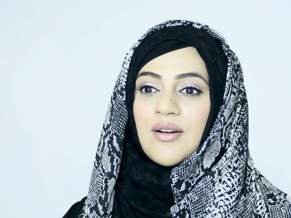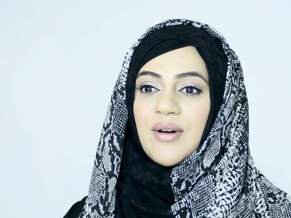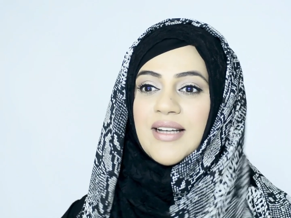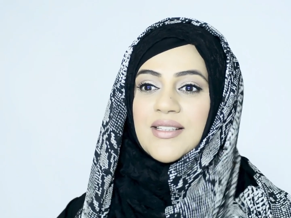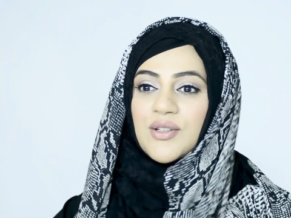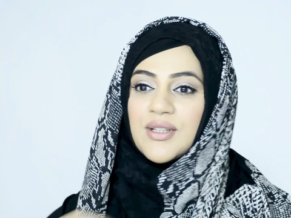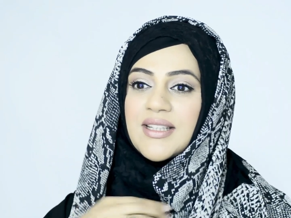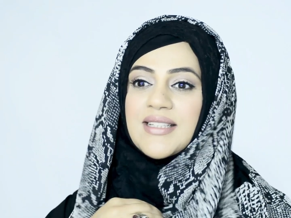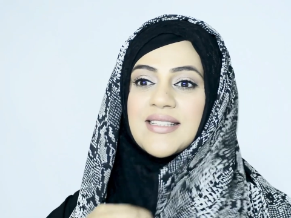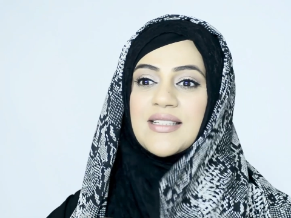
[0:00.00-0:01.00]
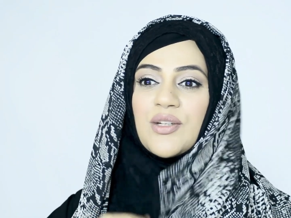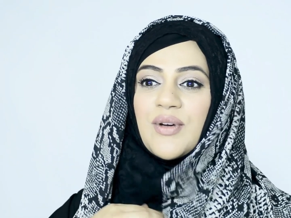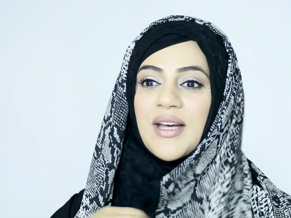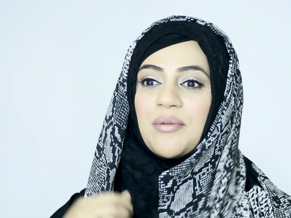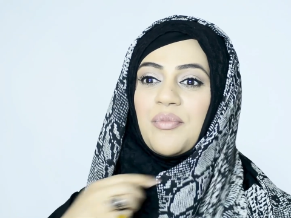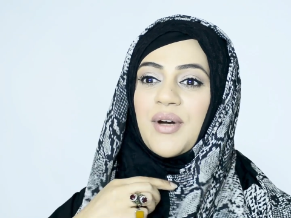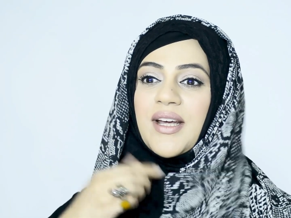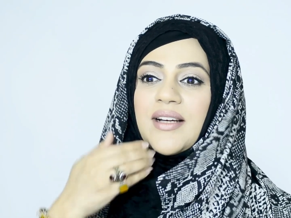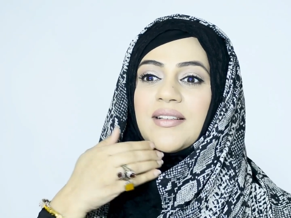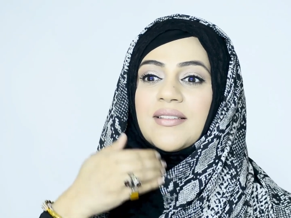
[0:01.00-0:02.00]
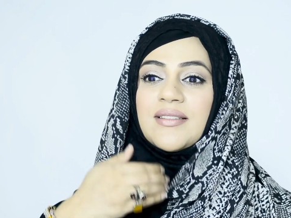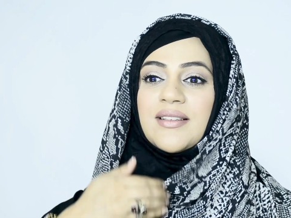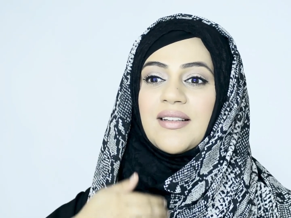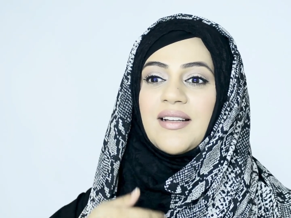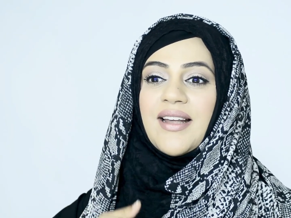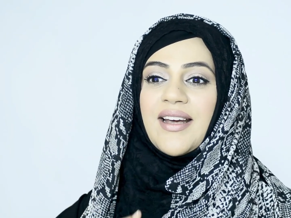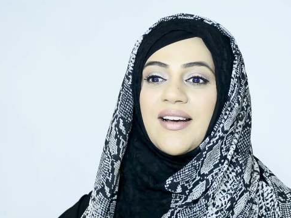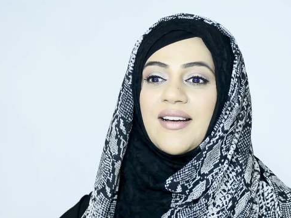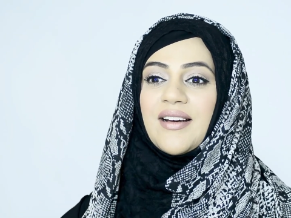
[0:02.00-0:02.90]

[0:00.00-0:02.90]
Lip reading: Right, so this you can bring like